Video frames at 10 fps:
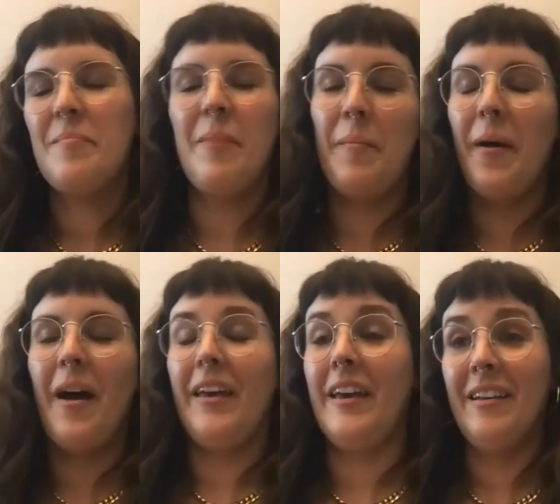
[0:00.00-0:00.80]
by
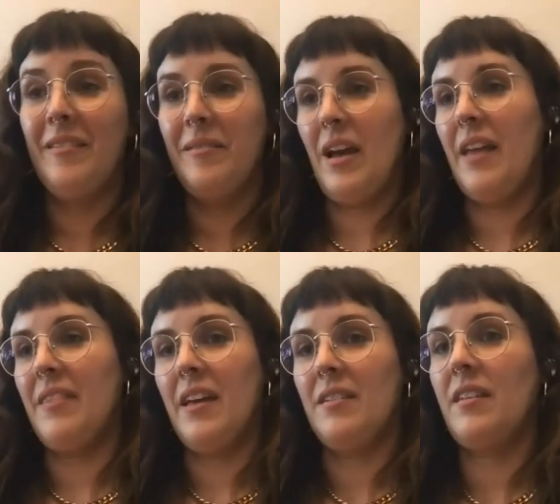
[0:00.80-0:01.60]
buying it and
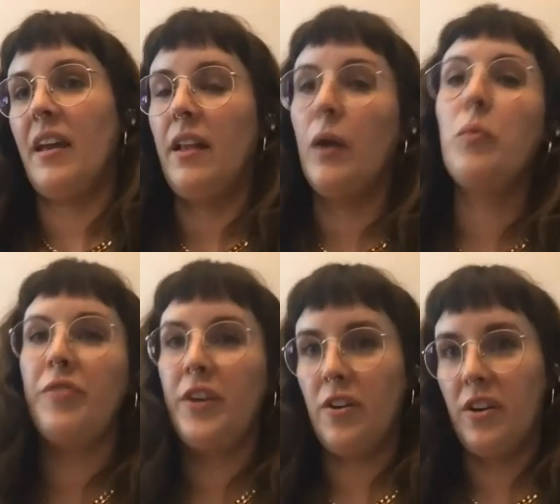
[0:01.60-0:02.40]
then saying like, we'll
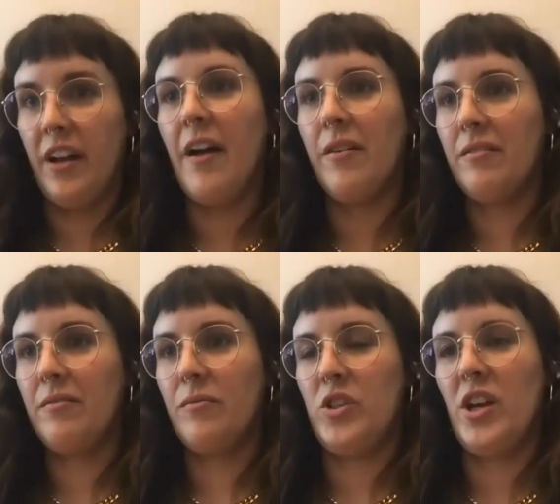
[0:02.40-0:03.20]
figure it out,
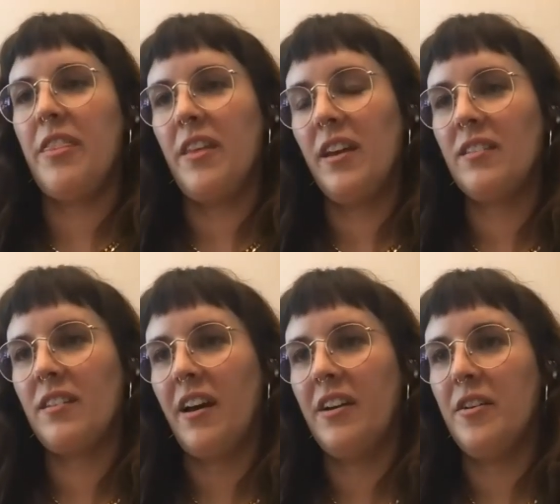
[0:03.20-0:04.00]
which I think is
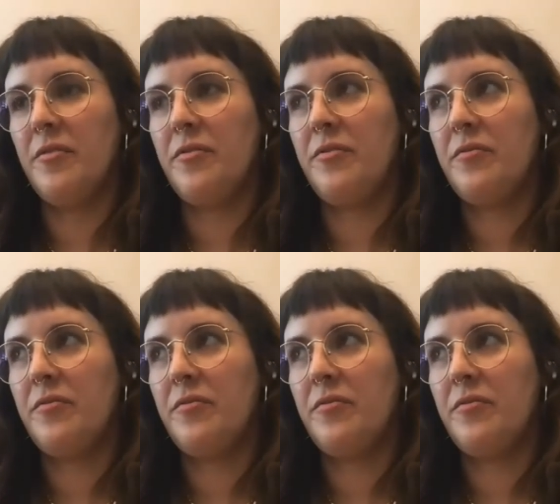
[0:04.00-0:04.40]
kind of